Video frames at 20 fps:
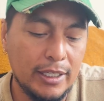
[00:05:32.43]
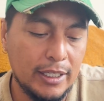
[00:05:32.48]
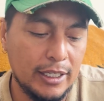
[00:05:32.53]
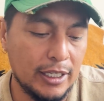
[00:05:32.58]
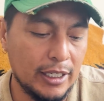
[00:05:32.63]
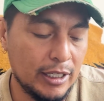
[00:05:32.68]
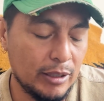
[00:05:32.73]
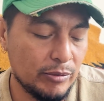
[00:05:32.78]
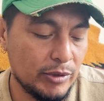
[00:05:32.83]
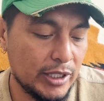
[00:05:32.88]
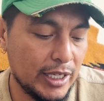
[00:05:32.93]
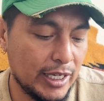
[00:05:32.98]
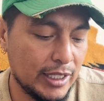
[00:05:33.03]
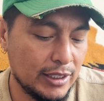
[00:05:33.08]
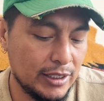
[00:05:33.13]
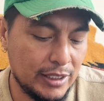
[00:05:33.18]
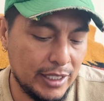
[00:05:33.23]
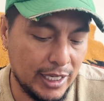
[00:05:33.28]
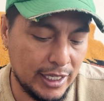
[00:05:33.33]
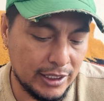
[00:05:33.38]

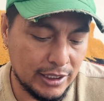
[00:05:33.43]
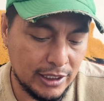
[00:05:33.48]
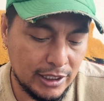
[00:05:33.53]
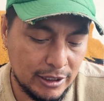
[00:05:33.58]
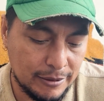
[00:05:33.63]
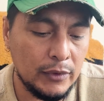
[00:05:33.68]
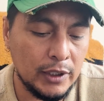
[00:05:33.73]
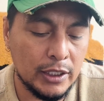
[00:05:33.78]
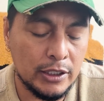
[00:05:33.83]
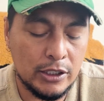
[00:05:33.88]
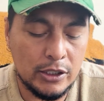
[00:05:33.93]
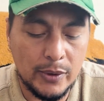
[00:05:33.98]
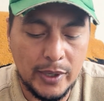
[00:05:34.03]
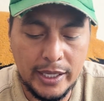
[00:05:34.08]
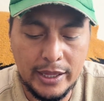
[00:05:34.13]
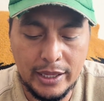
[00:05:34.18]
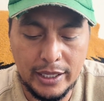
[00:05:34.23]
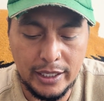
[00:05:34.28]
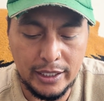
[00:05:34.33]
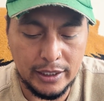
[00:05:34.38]
10s. So I
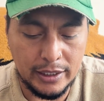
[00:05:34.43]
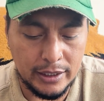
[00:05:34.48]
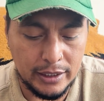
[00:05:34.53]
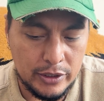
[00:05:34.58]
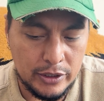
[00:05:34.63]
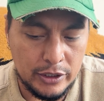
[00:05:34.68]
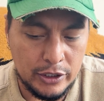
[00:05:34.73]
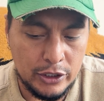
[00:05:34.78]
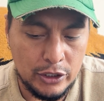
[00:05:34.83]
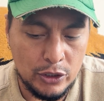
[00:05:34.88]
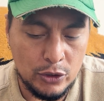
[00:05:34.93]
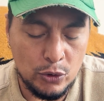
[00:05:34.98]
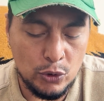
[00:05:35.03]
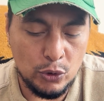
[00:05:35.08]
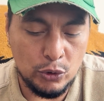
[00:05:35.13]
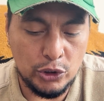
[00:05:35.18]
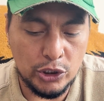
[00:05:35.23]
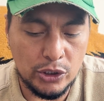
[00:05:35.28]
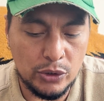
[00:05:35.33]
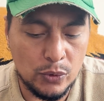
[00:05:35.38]
think you
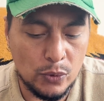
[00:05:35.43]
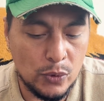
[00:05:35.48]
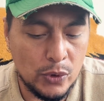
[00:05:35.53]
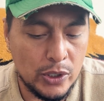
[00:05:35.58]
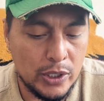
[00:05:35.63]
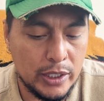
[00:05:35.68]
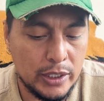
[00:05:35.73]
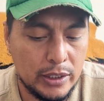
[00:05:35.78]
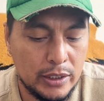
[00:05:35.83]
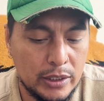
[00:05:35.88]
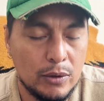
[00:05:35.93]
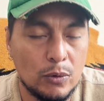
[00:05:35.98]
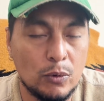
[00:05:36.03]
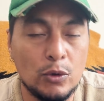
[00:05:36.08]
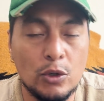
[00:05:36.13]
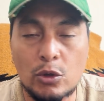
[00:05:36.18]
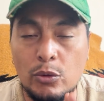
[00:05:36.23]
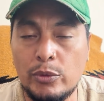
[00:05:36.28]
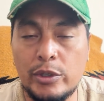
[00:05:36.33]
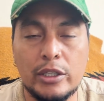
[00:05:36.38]
just want
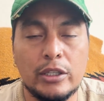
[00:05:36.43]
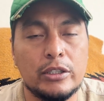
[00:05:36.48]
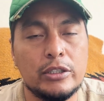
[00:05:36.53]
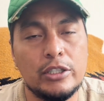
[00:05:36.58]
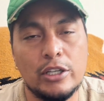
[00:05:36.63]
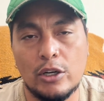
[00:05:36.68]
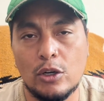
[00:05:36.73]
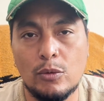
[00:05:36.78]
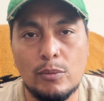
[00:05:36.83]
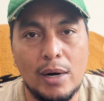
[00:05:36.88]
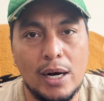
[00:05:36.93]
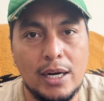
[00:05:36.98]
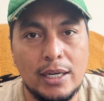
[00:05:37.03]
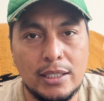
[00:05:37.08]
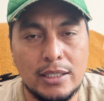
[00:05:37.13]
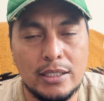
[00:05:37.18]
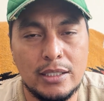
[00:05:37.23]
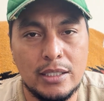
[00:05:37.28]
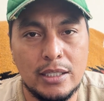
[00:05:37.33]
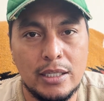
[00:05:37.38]
roomier toe
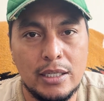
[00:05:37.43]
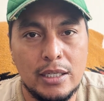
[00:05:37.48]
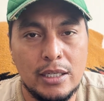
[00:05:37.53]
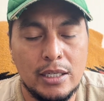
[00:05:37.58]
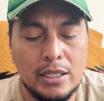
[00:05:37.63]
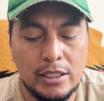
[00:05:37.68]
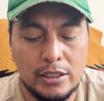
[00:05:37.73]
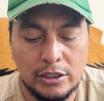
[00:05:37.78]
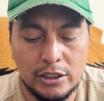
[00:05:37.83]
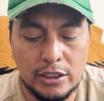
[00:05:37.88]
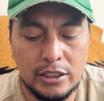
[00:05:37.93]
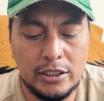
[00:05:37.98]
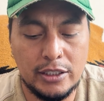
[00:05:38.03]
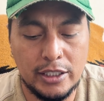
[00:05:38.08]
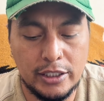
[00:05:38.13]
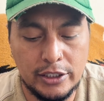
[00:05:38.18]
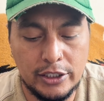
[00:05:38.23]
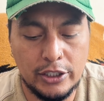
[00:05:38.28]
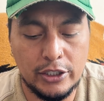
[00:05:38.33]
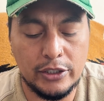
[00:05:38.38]
box. Just
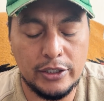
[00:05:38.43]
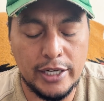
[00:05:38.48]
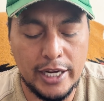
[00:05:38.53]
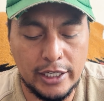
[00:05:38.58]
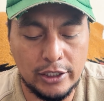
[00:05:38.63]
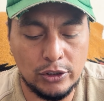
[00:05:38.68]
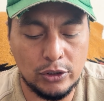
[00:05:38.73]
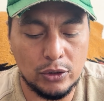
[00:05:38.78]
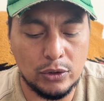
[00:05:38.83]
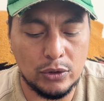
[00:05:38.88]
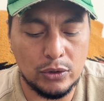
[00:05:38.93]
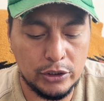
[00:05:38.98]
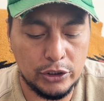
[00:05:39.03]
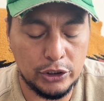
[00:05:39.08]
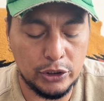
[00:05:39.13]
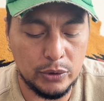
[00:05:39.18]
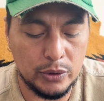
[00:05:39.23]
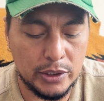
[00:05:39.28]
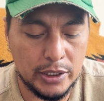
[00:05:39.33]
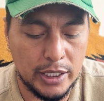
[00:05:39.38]
stick to your natural
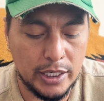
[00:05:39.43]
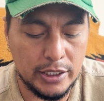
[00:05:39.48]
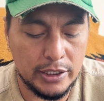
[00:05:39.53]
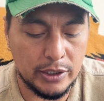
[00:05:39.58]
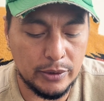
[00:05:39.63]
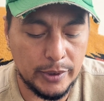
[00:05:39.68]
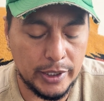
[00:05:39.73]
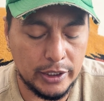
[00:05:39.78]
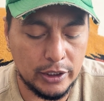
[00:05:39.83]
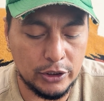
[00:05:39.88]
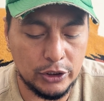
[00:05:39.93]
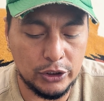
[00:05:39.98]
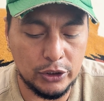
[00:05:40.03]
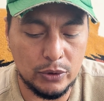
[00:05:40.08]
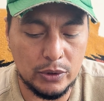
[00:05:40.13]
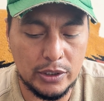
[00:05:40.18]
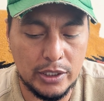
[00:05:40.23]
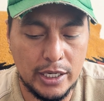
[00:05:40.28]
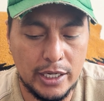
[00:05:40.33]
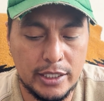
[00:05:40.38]
shoe size, your regular shoe
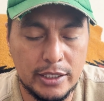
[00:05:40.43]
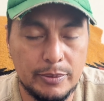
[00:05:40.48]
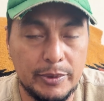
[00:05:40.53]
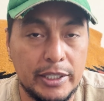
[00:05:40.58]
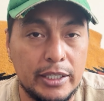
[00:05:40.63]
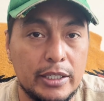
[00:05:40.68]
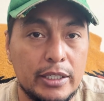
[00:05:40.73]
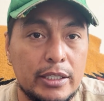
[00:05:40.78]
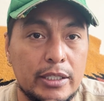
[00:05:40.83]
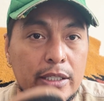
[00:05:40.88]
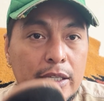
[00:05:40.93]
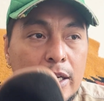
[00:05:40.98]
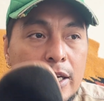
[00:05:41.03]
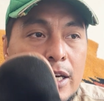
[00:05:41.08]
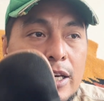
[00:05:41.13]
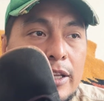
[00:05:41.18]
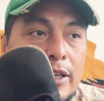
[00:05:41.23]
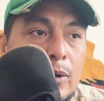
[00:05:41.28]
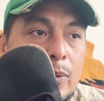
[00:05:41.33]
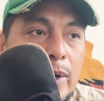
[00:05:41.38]
size, because
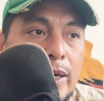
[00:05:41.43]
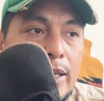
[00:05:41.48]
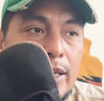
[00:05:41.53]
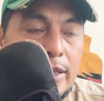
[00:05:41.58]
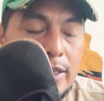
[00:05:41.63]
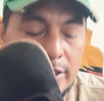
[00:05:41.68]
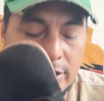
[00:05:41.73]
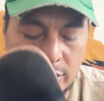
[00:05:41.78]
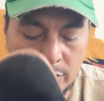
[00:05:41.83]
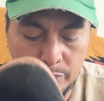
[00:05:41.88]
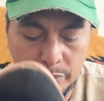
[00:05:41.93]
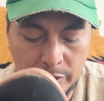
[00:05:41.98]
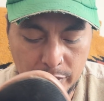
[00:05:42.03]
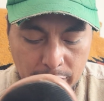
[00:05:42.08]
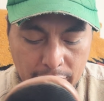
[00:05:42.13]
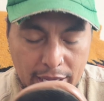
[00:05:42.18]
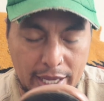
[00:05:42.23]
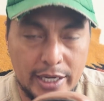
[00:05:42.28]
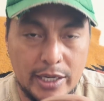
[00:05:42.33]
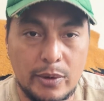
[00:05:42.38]
the way that these are
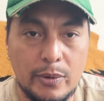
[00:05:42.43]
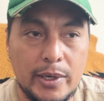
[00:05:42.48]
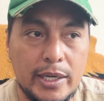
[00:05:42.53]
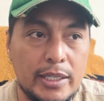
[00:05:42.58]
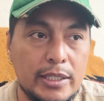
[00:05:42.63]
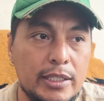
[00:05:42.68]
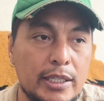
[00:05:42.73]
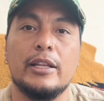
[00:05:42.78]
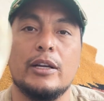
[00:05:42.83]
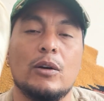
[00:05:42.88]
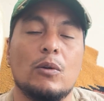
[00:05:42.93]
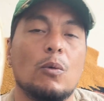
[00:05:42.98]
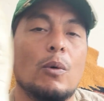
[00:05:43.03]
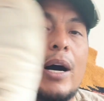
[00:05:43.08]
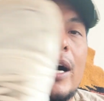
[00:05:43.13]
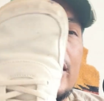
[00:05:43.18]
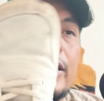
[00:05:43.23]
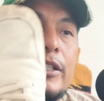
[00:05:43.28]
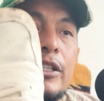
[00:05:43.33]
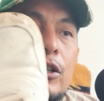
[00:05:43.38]
built anyways, they're
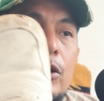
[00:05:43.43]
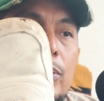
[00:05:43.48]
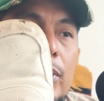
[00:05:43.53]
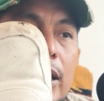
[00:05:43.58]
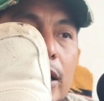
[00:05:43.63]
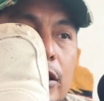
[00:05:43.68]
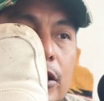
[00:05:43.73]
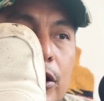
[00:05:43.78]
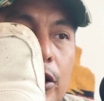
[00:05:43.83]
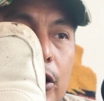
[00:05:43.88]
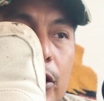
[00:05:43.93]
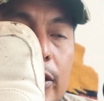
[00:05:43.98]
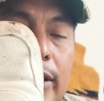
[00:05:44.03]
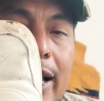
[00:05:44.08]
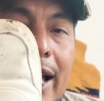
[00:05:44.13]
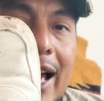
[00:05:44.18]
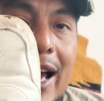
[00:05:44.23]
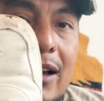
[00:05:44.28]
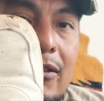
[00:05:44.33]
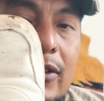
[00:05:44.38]
wide toe box, so you're gonna
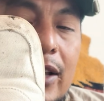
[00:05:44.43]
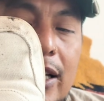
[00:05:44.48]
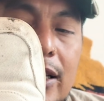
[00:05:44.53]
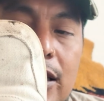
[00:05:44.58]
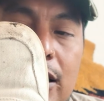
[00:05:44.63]
have that